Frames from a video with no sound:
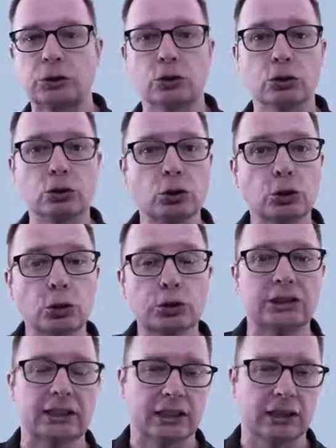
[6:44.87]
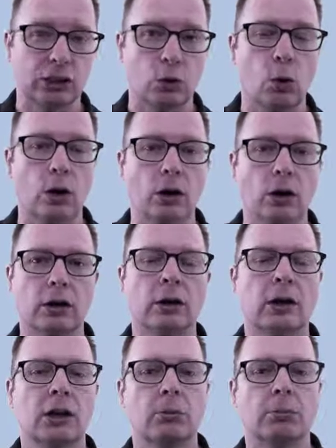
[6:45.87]
but you're losing the
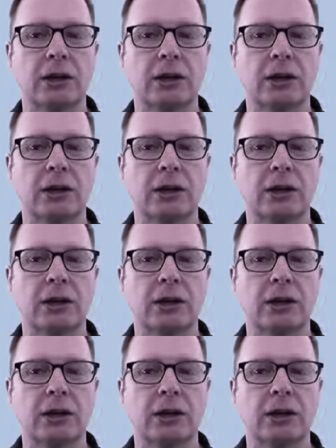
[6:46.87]
order